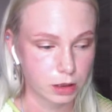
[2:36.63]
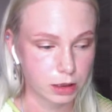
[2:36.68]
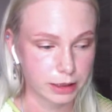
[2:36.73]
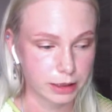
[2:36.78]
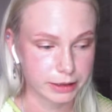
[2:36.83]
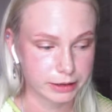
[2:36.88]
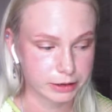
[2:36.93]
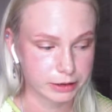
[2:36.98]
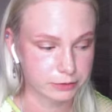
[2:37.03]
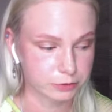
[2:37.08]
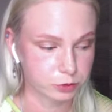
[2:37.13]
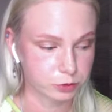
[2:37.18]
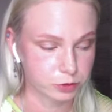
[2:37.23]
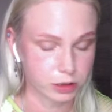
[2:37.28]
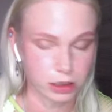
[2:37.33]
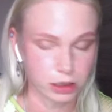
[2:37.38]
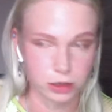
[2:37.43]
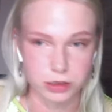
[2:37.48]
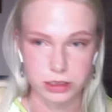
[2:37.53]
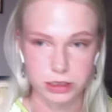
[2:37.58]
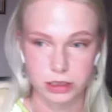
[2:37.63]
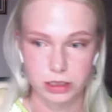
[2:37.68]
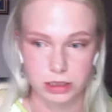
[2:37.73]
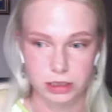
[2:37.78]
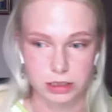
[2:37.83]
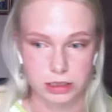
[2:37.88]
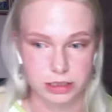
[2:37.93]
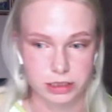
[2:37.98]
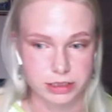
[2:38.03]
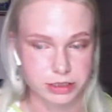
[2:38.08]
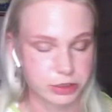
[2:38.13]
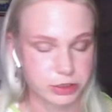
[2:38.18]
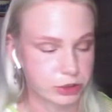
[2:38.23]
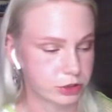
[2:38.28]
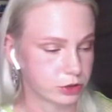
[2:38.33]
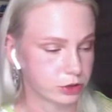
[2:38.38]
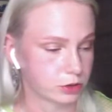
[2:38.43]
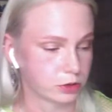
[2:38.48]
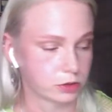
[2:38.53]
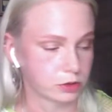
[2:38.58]
like a few thousand dollars
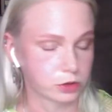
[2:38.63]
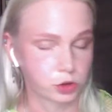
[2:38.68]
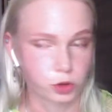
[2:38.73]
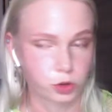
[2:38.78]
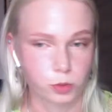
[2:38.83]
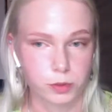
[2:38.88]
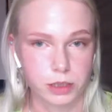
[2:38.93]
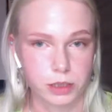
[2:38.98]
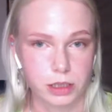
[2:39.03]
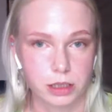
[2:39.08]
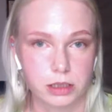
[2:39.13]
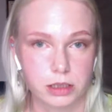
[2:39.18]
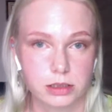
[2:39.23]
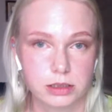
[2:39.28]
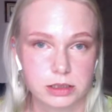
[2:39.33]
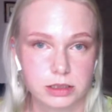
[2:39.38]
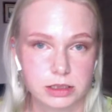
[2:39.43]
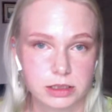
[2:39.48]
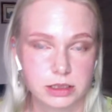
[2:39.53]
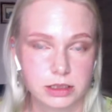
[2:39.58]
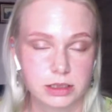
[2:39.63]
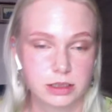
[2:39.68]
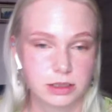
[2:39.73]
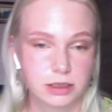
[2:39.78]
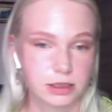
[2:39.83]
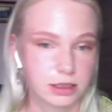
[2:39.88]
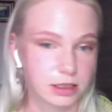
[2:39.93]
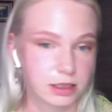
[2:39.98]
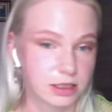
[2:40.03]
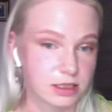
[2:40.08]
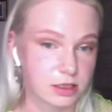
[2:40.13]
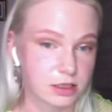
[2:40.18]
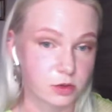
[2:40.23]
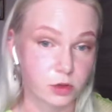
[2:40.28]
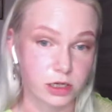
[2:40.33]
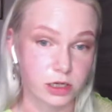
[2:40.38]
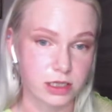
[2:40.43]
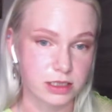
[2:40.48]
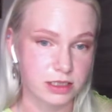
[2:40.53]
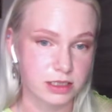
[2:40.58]
to shop here. It's
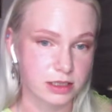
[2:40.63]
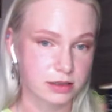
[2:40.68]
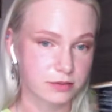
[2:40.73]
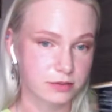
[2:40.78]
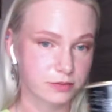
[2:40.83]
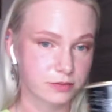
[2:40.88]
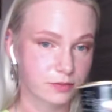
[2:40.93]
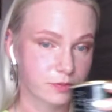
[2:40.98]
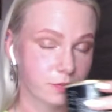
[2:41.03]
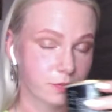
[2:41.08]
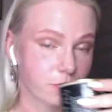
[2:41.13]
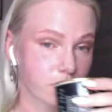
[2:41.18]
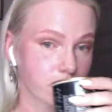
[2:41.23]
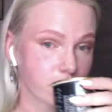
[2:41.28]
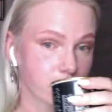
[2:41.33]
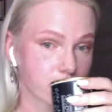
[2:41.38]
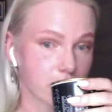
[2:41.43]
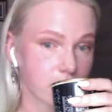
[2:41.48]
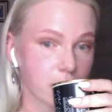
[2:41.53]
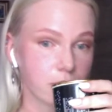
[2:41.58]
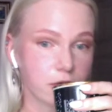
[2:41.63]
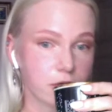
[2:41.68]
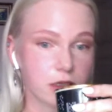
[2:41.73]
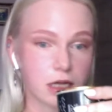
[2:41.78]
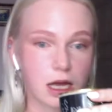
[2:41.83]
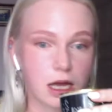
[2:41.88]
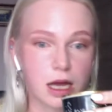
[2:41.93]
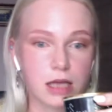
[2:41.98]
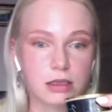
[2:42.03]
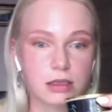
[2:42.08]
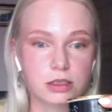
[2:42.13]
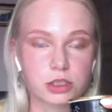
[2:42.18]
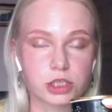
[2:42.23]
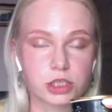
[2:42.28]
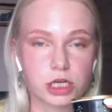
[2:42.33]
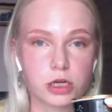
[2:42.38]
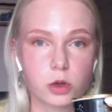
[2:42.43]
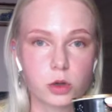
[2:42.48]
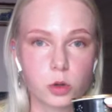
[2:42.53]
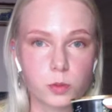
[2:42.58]
crazy. They even had
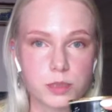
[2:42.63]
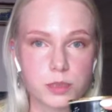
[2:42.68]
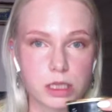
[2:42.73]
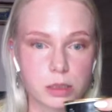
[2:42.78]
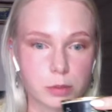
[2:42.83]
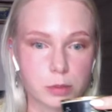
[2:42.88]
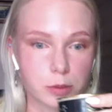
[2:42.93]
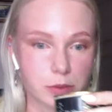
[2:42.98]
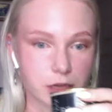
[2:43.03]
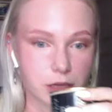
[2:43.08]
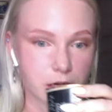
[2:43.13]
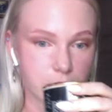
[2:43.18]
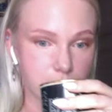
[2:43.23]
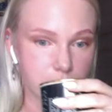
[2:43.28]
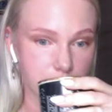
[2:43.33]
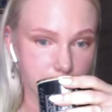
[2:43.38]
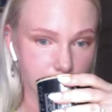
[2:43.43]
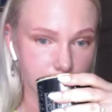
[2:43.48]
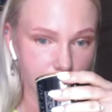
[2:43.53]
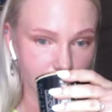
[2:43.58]
J-Hope's album there,